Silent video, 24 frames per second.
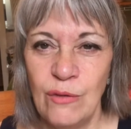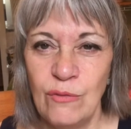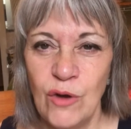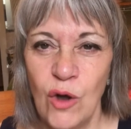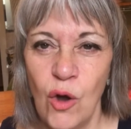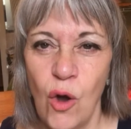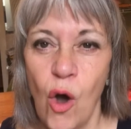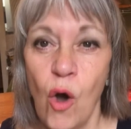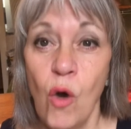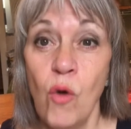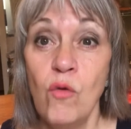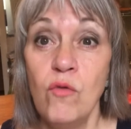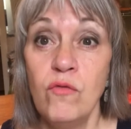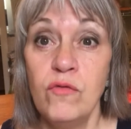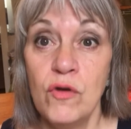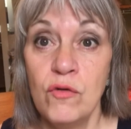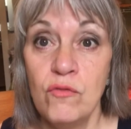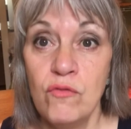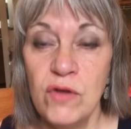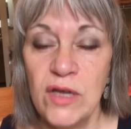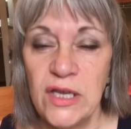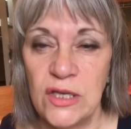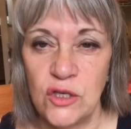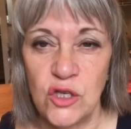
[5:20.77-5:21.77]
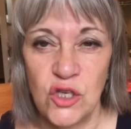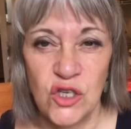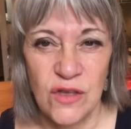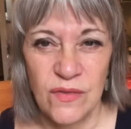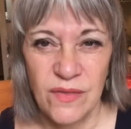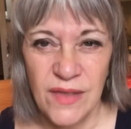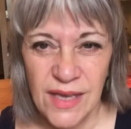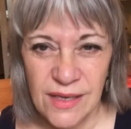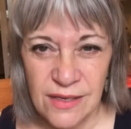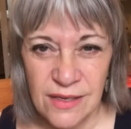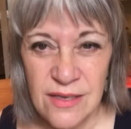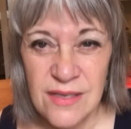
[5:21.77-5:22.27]
not overreach,
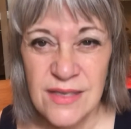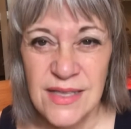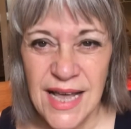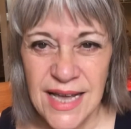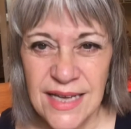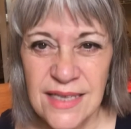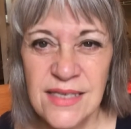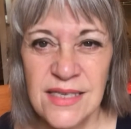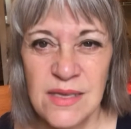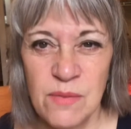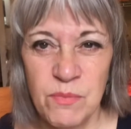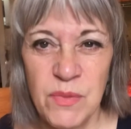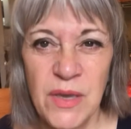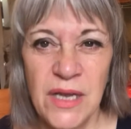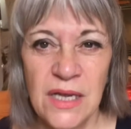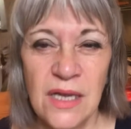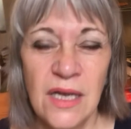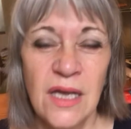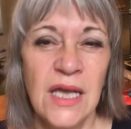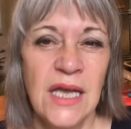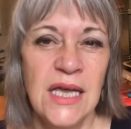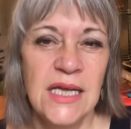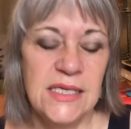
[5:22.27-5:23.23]
and that because that's a big